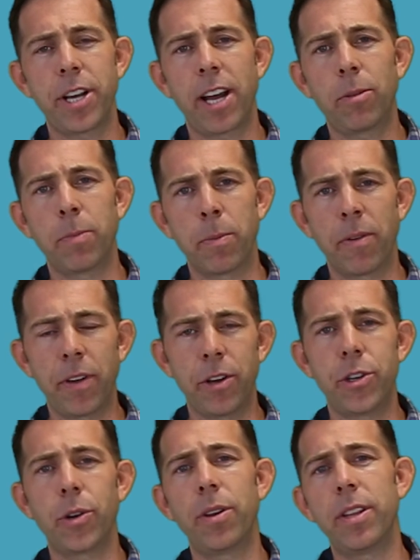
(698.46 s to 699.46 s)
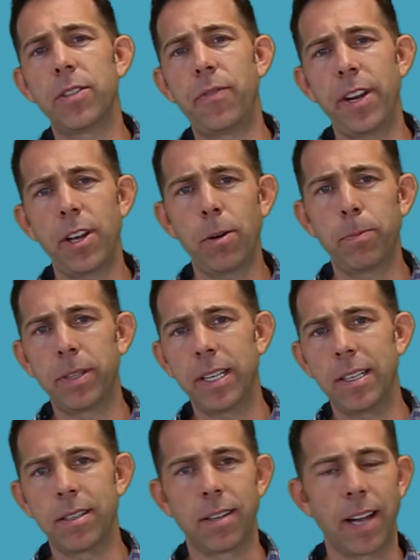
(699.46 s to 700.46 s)
Channel. Remember, if you enjoyed this video,
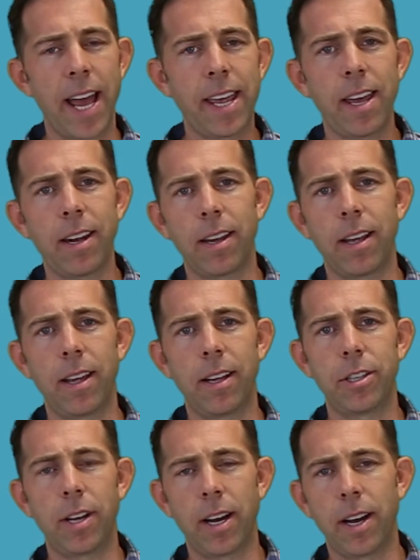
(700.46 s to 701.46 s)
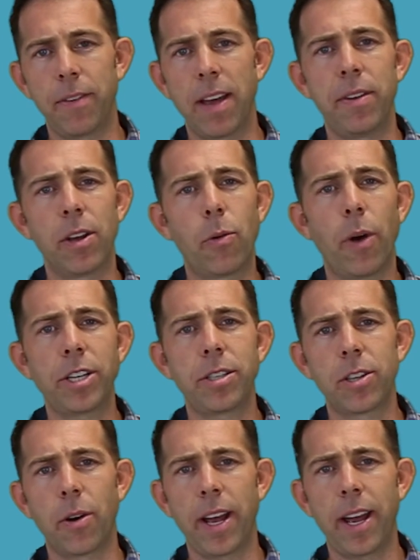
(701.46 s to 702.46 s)
please like it. If you have any
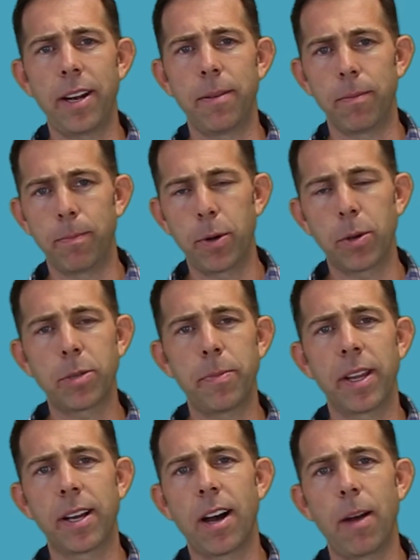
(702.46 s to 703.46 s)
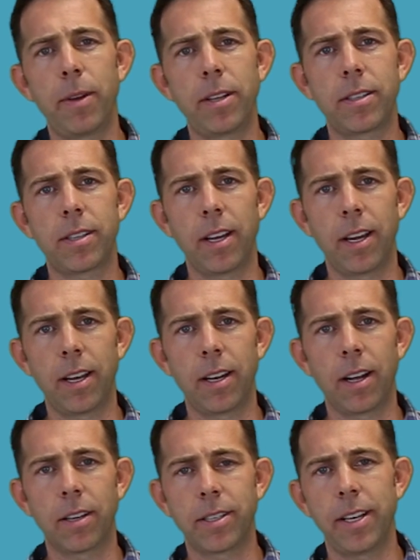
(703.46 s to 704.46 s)
questions, go ahead and post them in the comments,
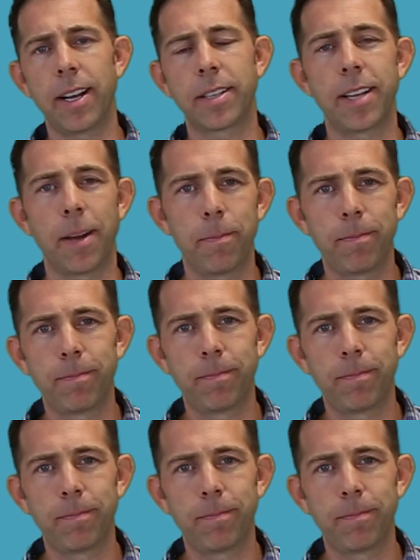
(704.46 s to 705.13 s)
and I'll see you next time.